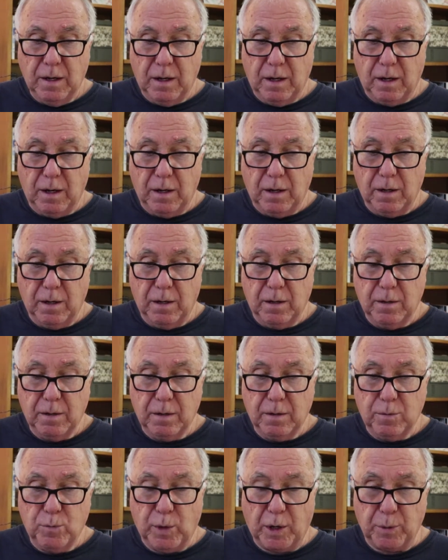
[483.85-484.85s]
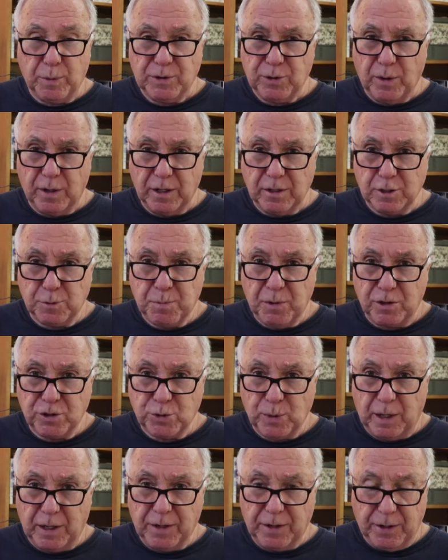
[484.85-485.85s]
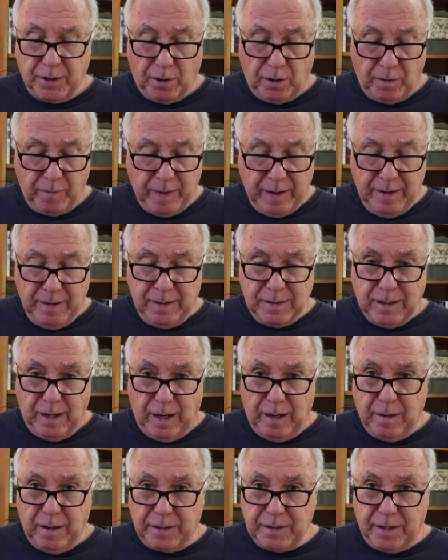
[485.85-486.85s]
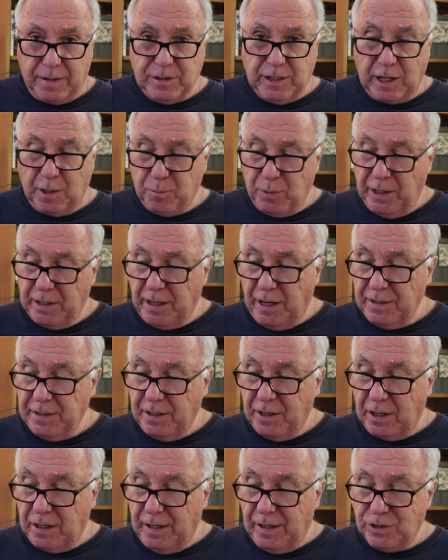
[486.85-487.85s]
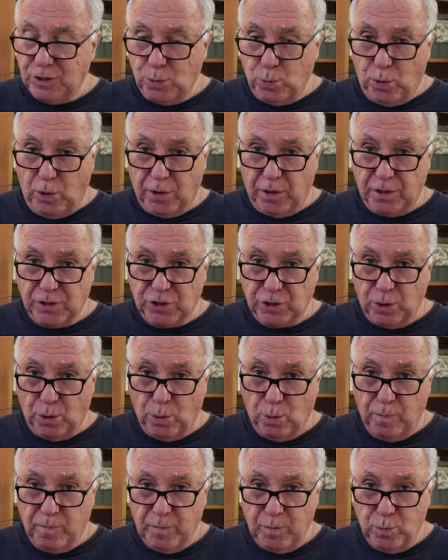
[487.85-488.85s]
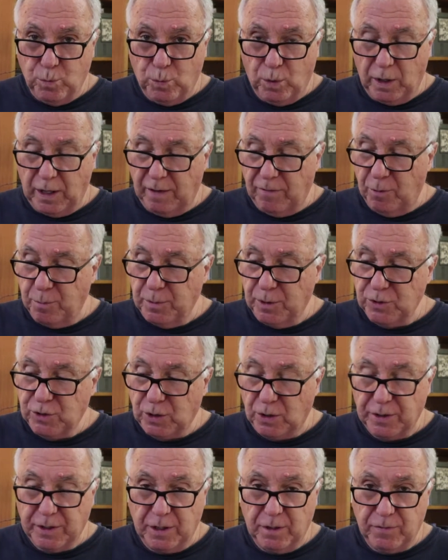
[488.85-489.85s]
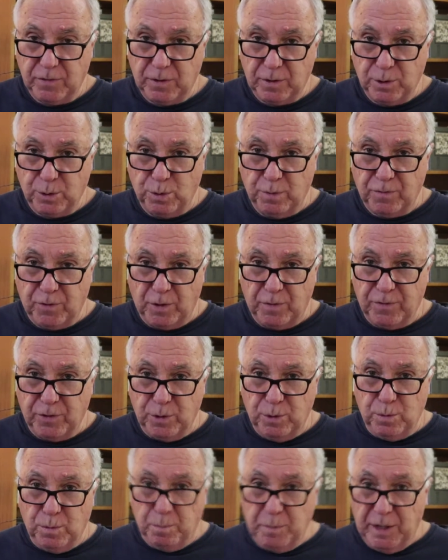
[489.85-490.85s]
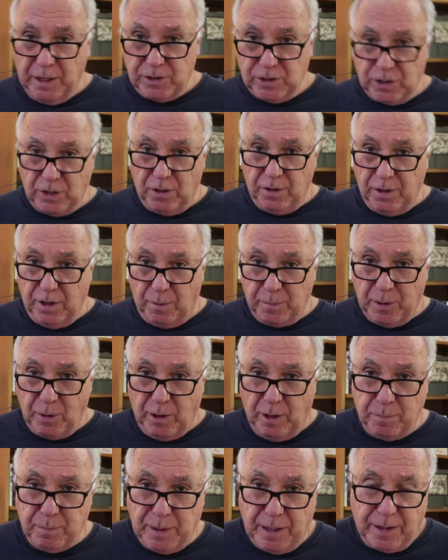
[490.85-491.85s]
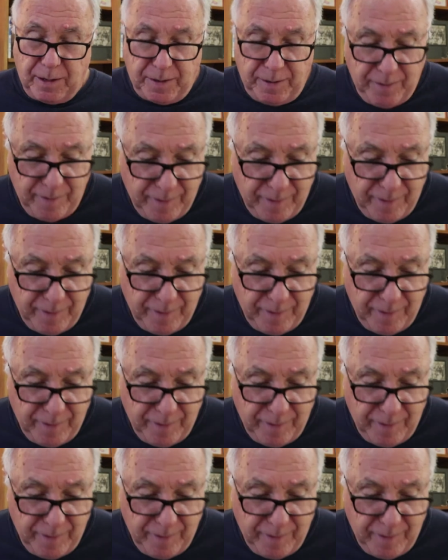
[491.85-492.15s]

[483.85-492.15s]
What are we doing in spirituality? I got to take a break. I need a glass of water, so we'll have a musical interlude for a few minutes here, and I'll be right back.